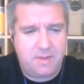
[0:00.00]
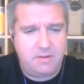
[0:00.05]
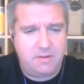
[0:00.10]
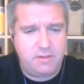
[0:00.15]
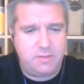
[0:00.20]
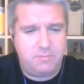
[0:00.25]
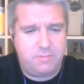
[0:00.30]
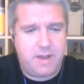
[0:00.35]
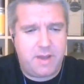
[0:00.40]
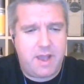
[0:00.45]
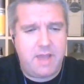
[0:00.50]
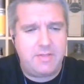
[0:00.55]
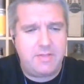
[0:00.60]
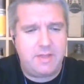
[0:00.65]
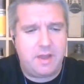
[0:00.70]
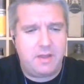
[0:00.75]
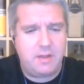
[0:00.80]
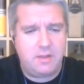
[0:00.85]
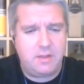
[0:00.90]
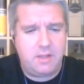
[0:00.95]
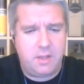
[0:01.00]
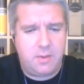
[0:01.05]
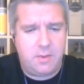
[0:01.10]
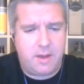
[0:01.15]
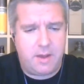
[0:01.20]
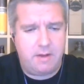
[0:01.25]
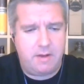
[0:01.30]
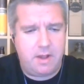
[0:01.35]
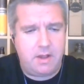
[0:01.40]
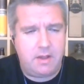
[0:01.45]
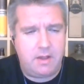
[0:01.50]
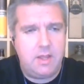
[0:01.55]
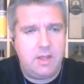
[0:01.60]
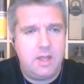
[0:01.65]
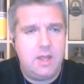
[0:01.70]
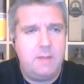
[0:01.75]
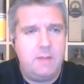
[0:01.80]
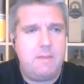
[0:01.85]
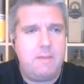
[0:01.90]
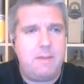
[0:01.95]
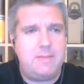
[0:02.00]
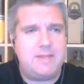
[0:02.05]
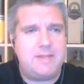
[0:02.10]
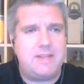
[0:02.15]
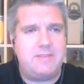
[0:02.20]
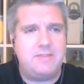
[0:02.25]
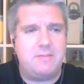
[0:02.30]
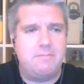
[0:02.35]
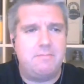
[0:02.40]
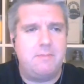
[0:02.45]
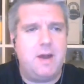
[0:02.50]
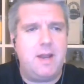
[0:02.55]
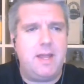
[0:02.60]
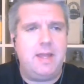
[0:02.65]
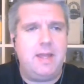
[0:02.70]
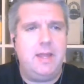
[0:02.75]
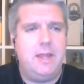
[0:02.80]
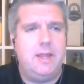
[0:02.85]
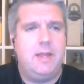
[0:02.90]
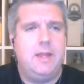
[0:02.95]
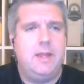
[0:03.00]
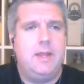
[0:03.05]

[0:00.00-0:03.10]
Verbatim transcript: I should buy that URL. Make myself some money.